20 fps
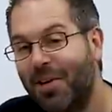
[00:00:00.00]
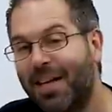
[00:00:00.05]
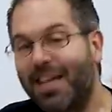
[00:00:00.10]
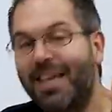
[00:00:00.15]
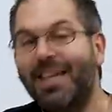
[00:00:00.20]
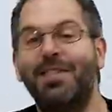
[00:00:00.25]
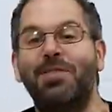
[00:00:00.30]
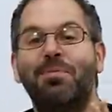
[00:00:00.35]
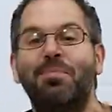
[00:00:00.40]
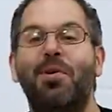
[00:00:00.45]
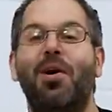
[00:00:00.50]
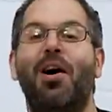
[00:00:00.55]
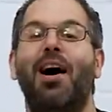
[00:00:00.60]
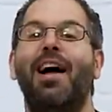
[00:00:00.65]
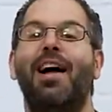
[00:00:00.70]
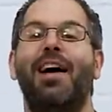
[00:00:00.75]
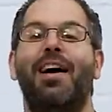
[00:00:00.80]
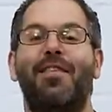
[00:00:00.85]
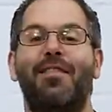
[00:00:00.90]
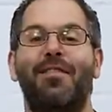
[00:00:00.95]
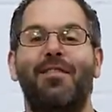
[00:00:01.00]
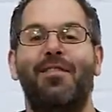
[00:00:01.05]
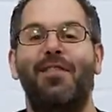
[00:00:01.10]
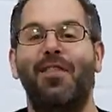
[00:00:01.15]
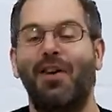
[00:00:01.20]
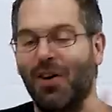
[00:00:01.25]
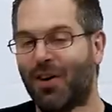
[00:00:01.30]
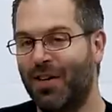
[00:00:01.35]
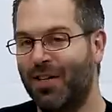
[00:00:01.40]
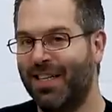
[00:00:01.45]
here's my
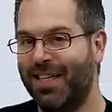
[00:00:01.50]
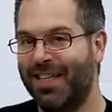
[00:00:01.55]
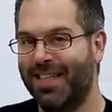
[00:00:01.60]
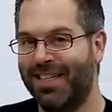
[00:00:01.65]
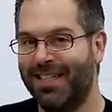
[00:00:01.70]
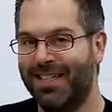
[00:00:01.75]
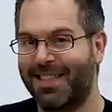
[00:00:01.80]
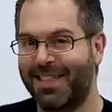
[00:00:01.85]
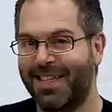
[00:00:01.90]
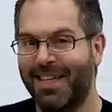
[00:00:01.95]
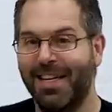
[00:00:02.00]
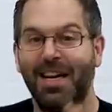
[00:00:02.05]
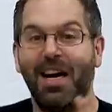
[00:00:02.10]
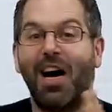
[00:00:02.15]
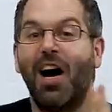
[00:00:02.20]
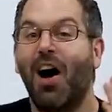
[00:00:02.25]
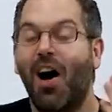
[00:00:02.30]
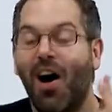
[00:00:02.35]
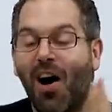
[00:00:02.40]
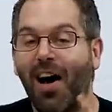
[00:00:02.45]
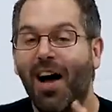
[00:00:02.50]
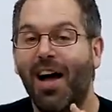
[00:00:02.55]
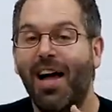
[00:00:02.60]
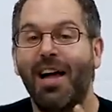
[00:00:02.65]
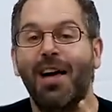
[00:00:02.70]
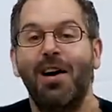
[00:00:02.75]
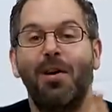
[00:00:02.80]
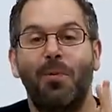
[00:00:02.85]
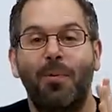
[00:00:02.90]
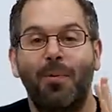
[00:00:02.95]
verdict.
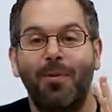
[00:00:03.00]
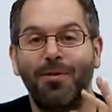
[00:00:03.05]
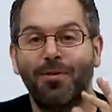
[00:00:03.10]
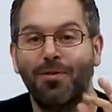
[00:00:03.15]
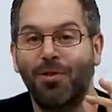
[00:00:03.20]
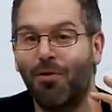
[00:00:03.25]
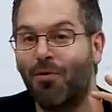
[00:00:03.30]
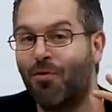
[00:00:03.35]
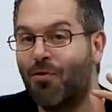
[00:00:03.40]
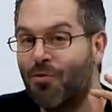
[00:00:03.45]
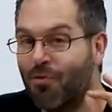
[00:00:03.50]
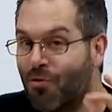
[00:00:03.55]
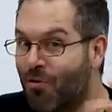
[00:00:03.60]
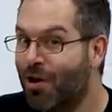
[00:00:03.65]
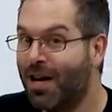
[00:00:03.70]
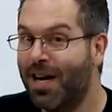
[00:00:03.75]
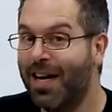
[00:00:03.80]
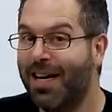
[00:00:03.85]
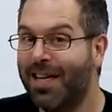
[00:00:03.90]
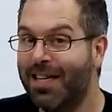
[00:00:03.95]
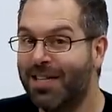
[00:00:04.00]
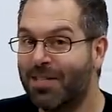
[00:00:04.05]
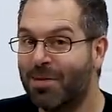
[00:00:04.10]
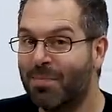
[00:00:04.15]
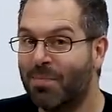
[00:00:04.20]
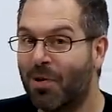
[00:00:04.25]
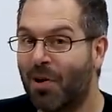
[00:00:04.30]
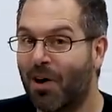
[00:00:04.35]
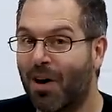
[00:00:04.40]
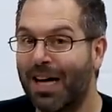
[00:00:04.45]
I was really
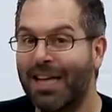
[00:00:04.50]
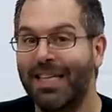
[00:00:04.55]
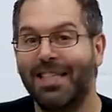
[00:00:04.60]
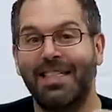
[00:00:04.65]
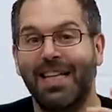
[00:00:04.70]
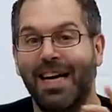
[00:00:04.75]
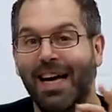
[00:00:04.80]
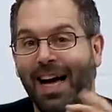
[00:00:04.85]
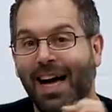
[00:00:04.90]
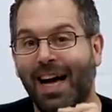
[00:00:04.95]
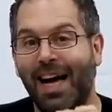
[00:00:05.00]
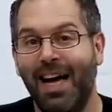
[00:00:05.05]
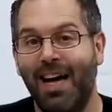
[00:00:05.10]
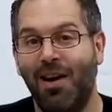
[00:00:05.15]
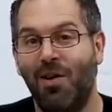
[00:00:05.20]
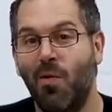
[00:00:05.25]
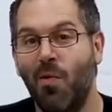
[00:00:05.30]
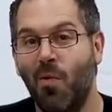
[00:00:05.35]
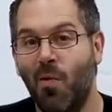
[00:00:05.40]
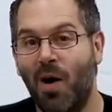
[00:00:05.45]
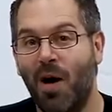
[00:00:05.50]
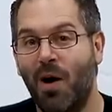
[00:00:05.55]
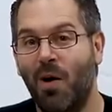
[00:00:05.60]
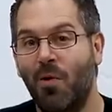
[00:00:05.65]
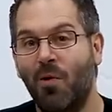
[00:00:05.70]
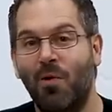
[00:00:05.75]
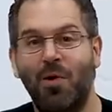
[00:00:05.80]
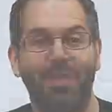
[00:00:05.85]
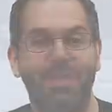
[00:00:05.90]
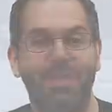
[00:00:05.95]
surprised at how well